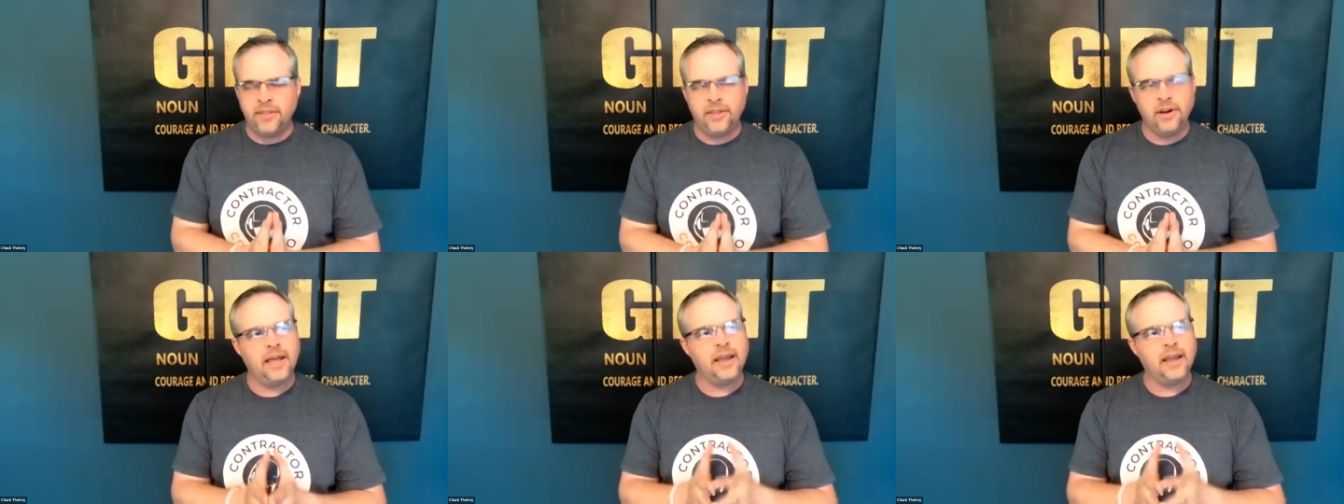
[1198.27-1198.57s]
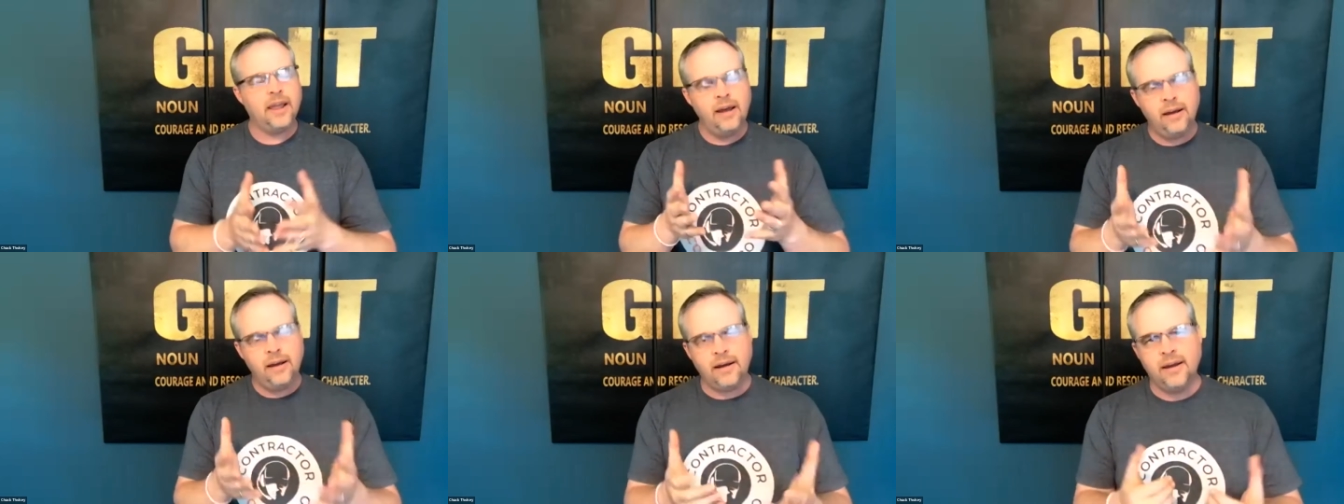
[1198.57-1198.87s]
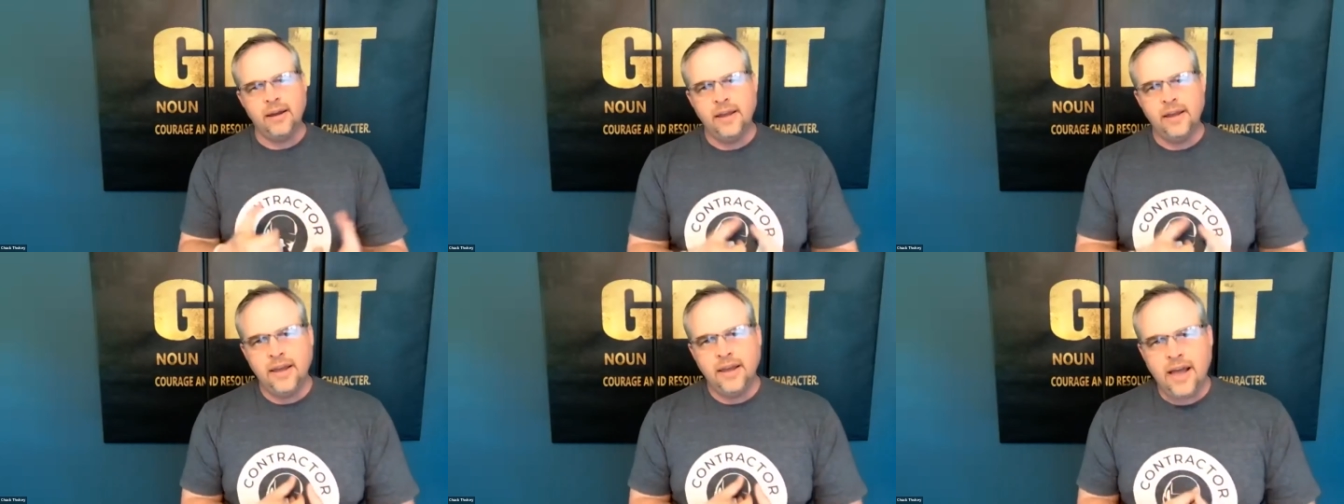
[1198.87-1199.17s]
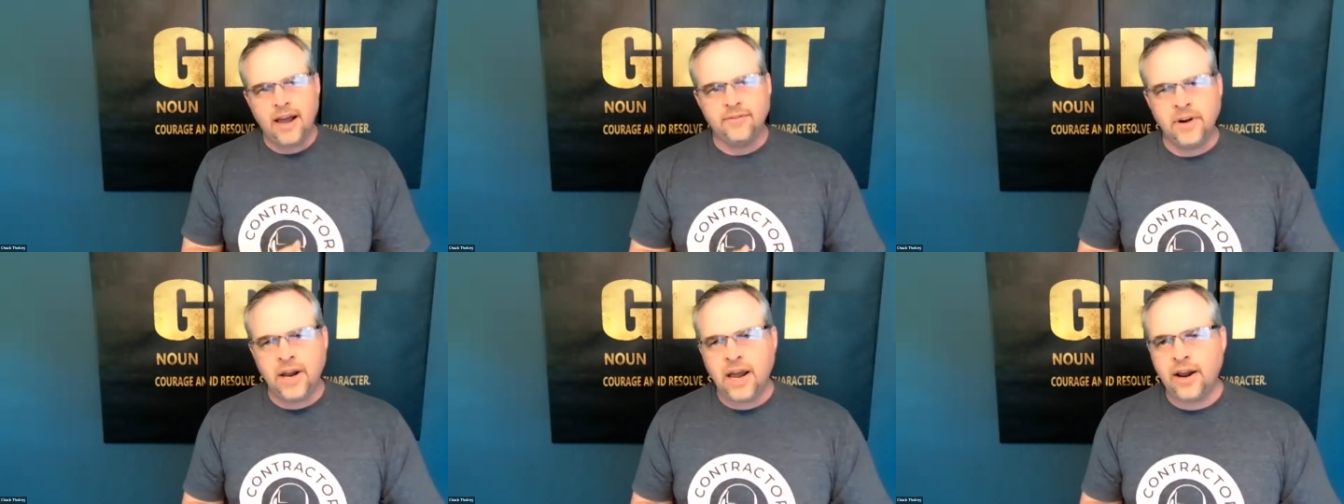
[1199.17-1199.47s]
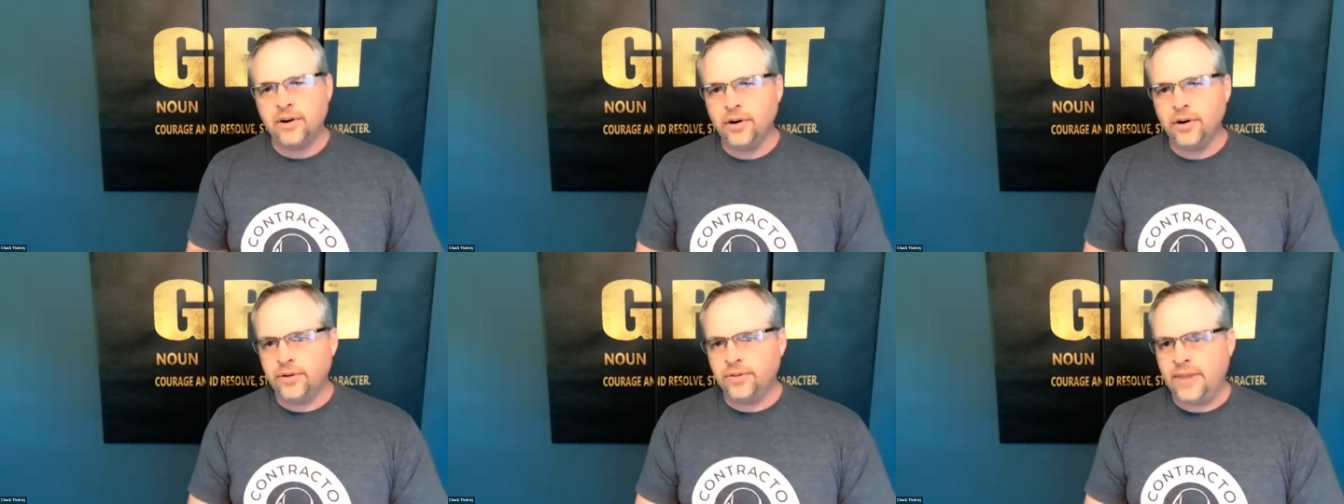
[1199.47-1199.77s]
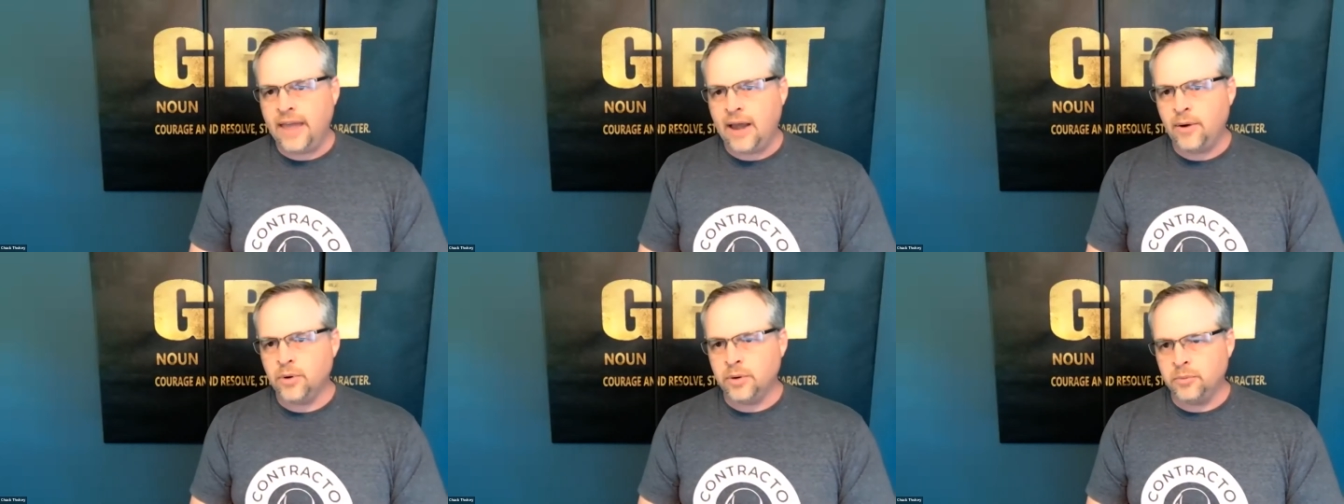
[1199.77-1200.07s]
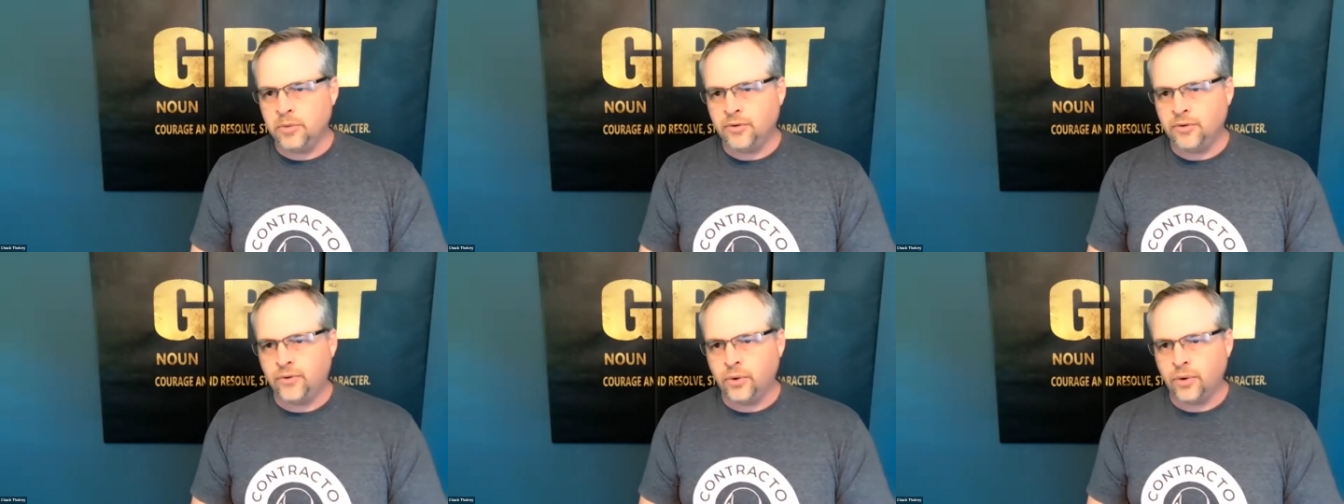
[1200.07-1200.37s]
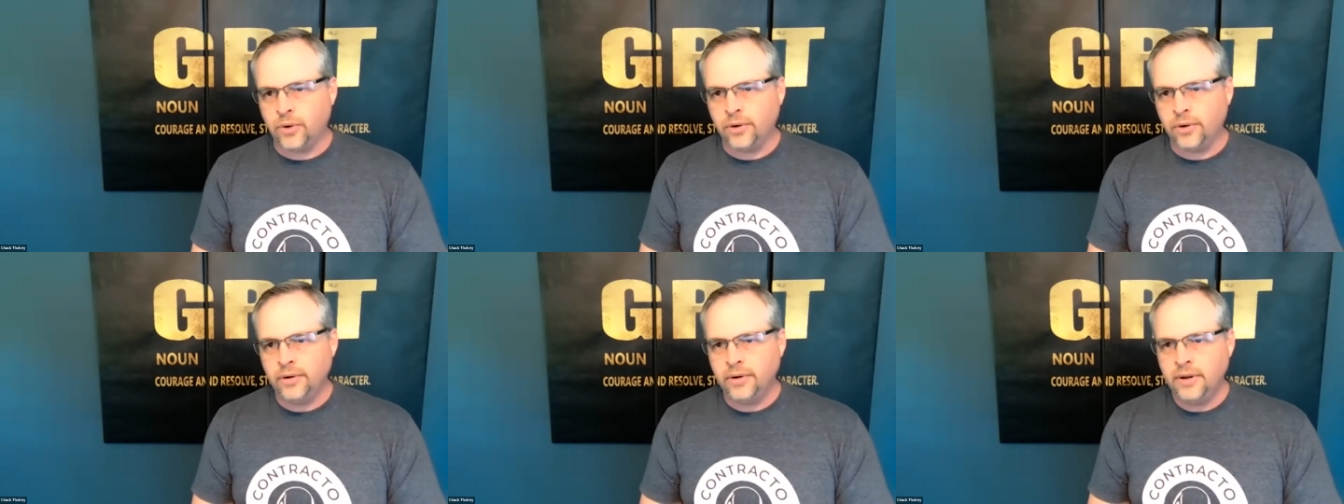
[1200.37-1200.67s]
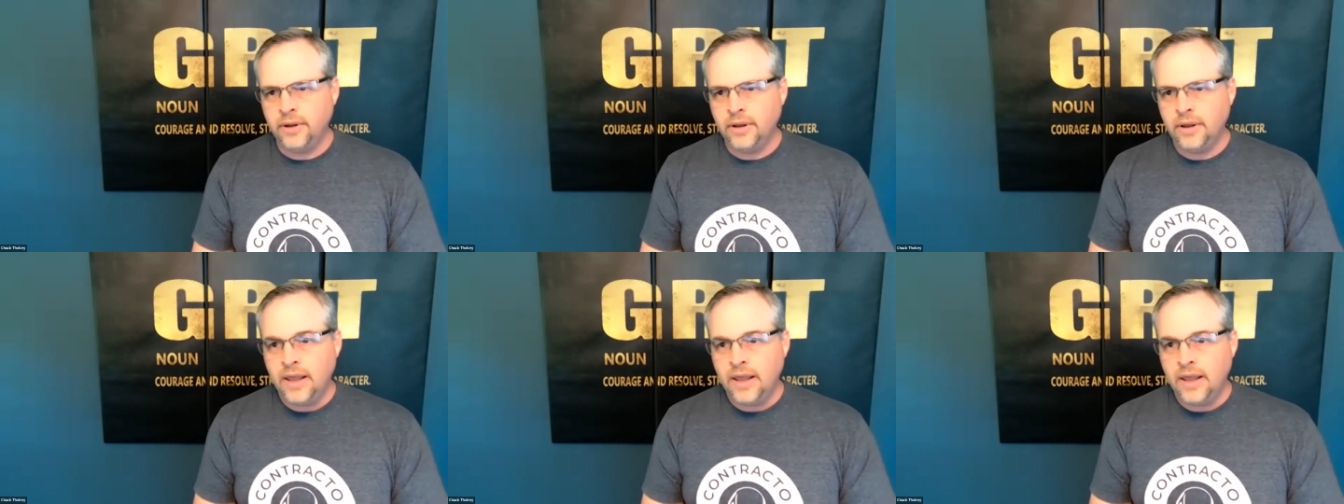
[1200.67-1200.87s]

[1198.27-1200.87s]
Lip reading: they're like, I've not heard that one before.